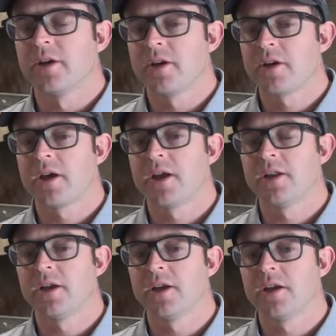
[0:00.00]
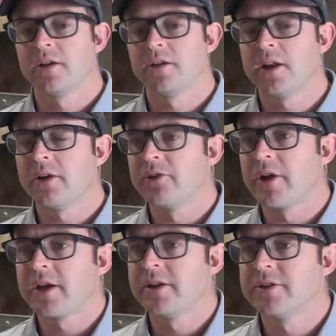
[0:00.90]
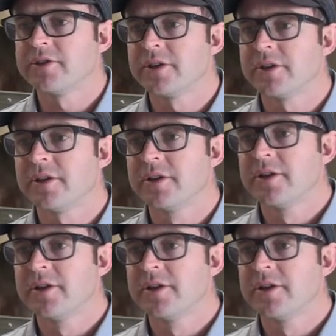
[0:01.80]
Yeah, and then Let It Rain is a